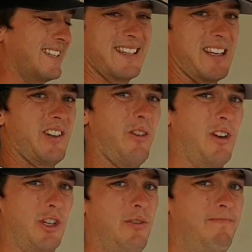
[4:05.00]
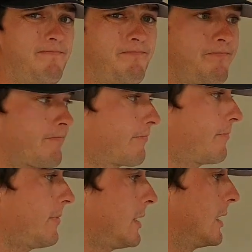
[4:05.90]
in that direction,
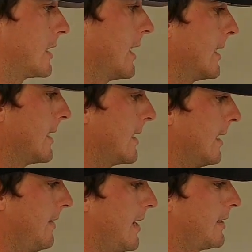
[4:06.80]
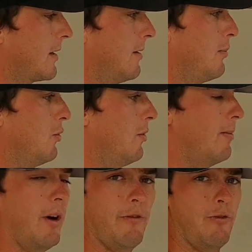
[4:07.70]
okay, and that's going to pull the
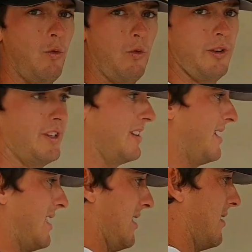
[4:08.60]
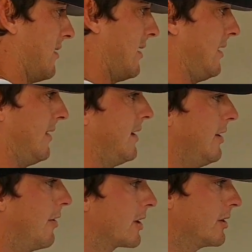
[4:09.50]
boat forwards in
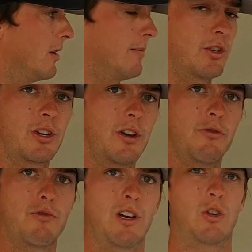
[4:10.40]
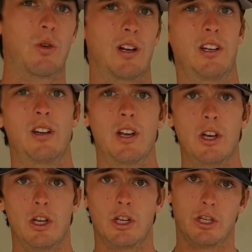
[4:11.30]
that direction. I'm just going to really quickly
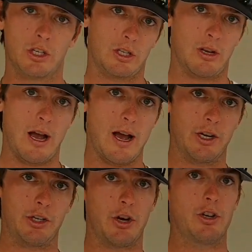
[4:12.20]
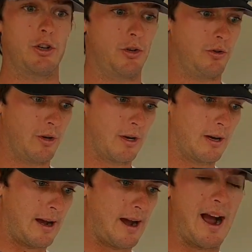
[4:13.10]
show you
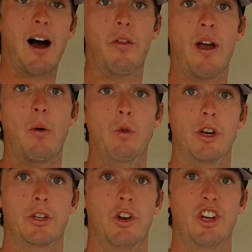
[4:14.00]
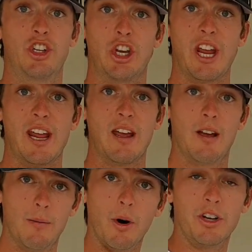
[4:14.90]
how that works on a
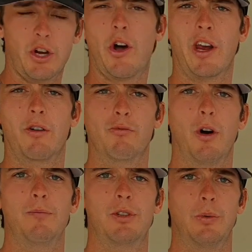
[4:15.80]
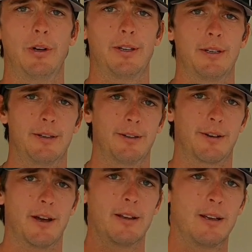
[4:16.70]
chair by tying a rope to it,
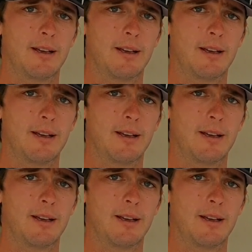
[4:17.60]
okay.